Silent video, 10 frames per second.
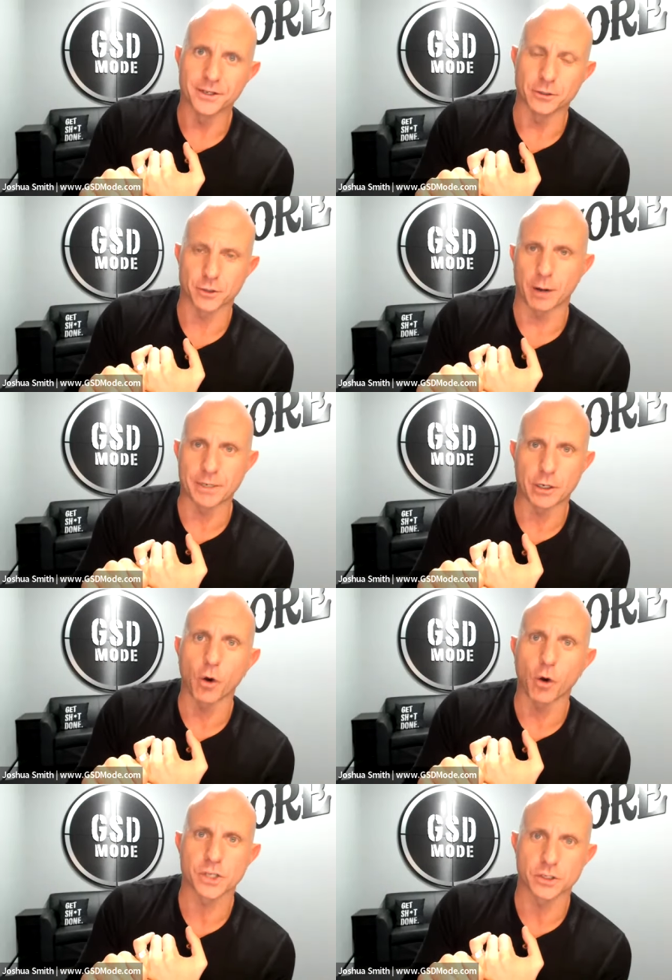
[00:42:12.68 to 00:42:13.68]
you know, so how many
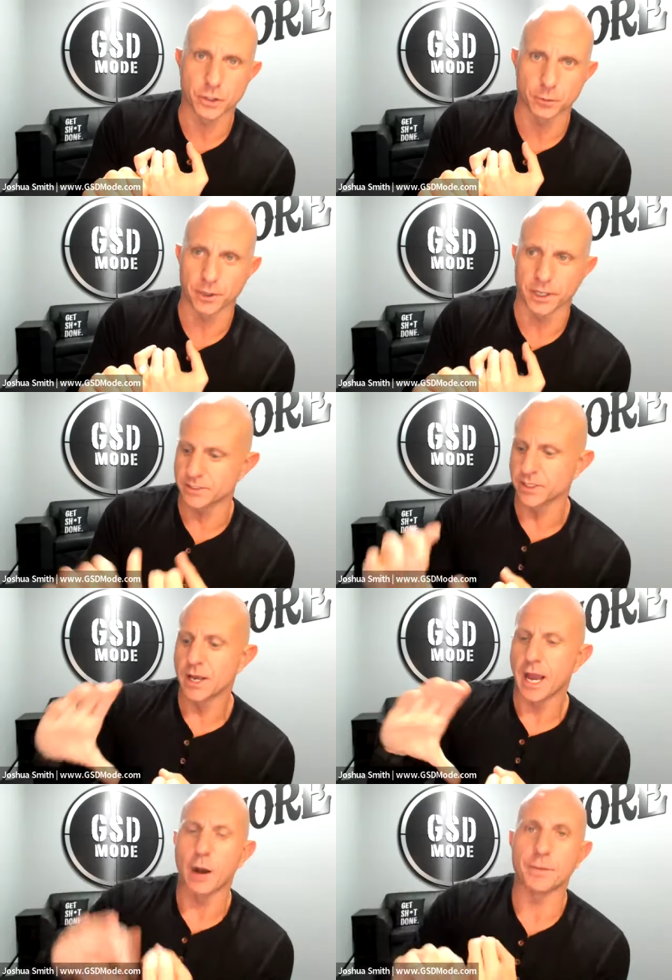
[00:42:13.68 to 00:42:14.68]
calls took place,
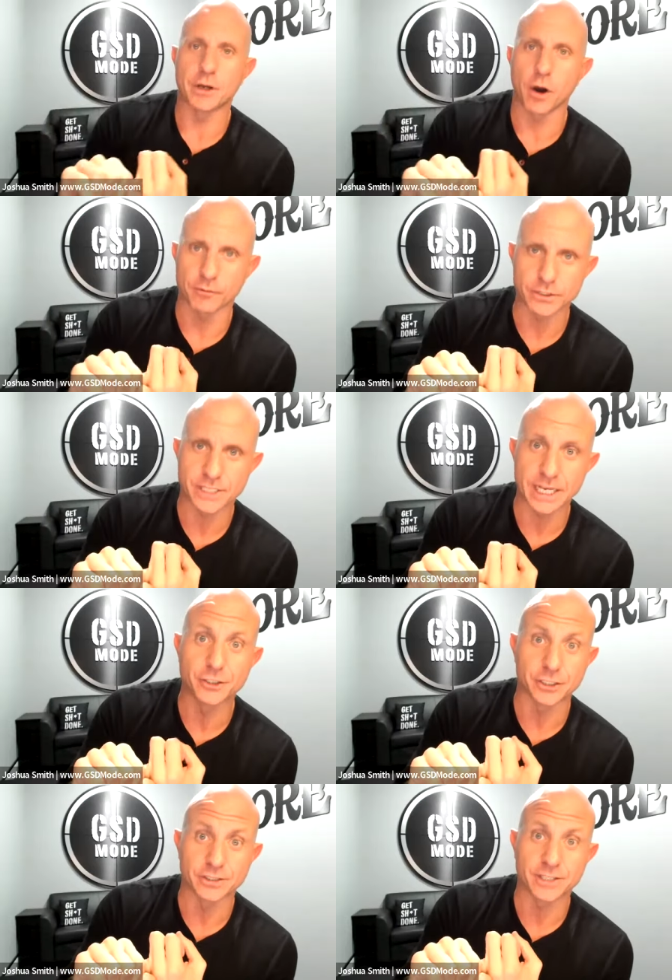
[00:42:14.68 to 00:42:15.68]
how many
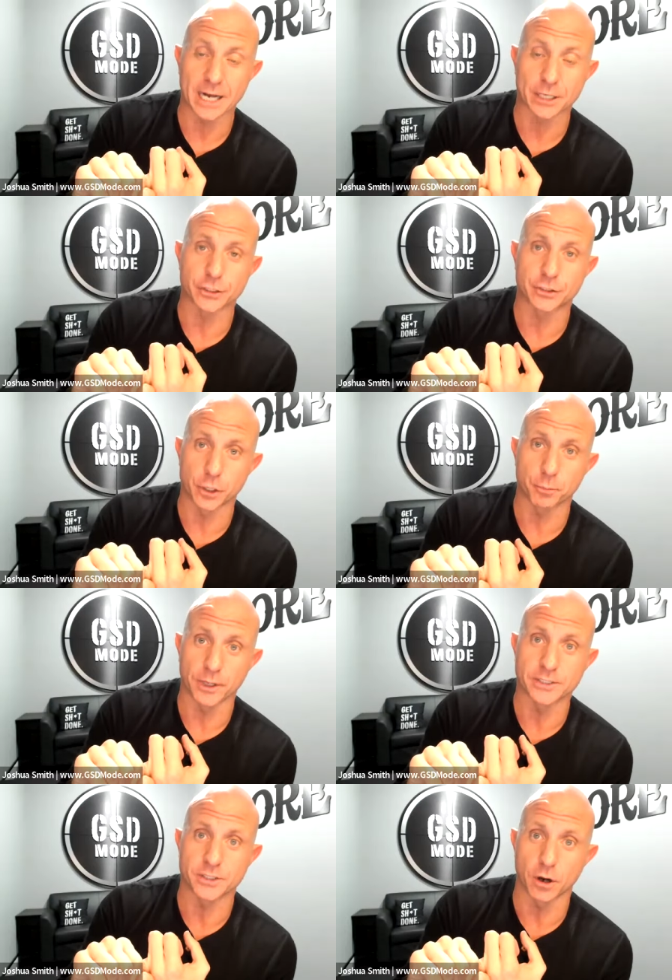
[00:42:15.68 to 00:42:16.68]
conversations actually took
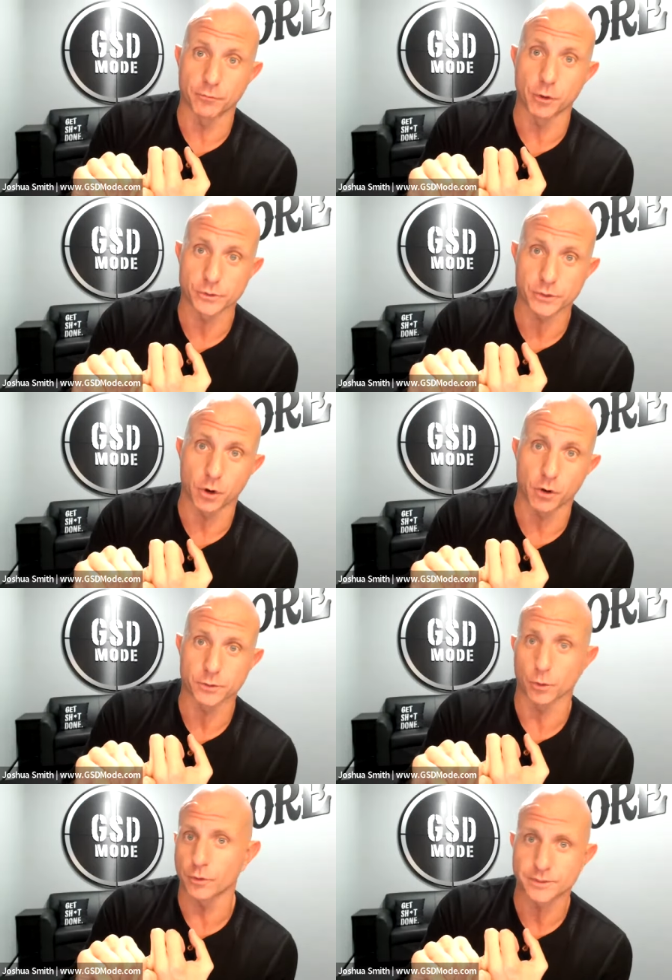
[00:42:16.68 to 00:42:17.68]
place of those
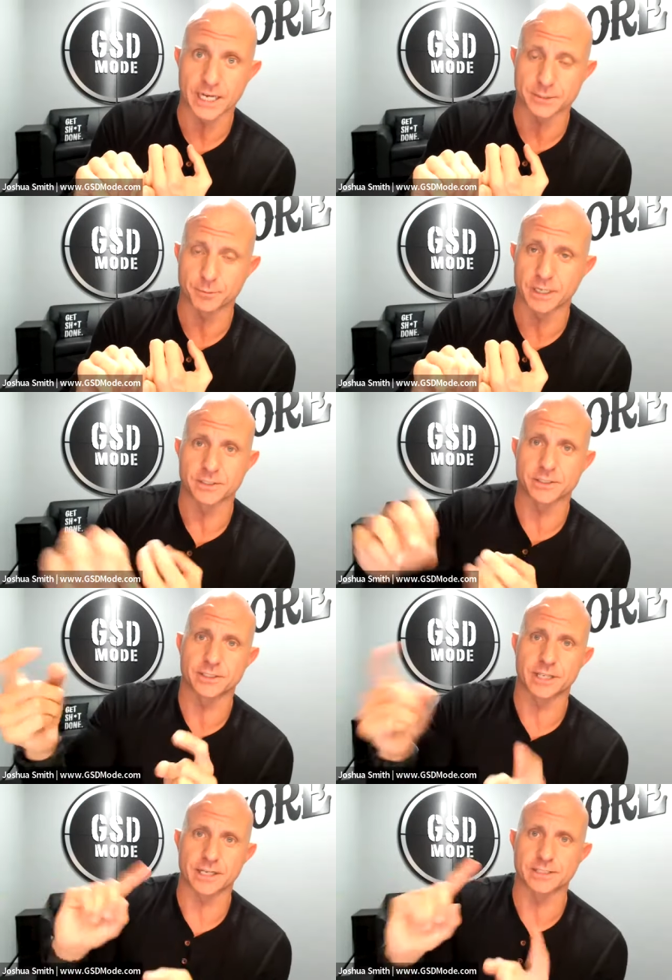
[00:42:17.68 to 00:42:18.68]
calls or those text messages,
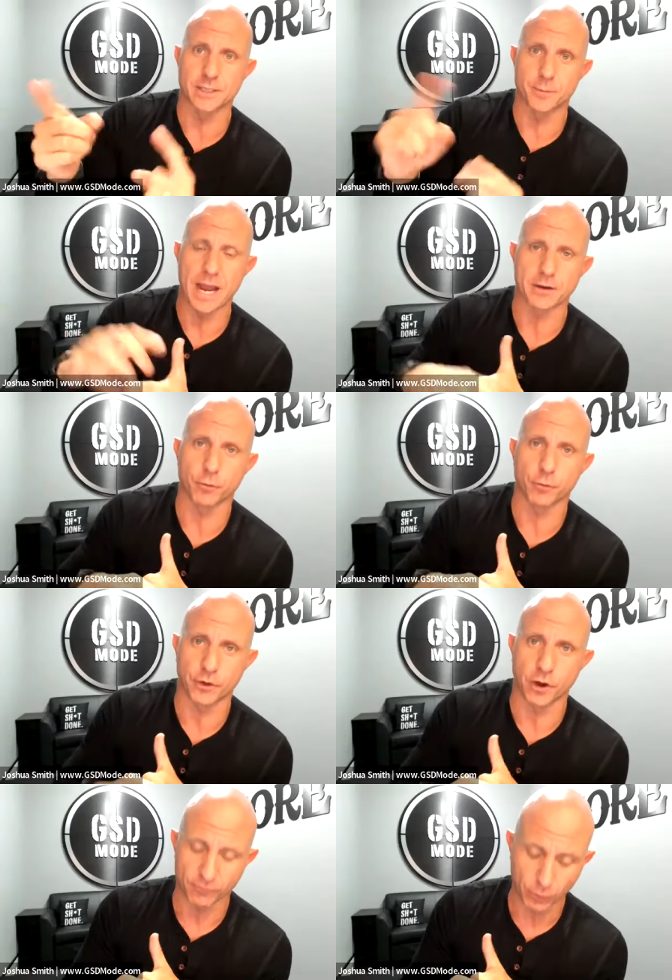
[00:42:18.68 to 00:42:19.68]
because I can see the back and
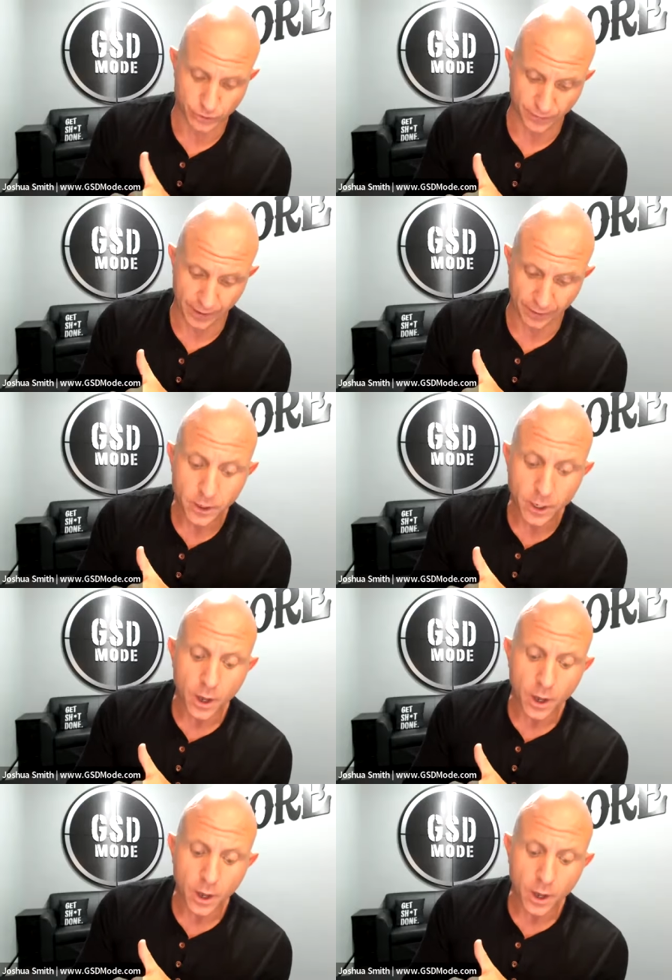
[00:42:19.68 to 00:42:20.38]
forth combos in there.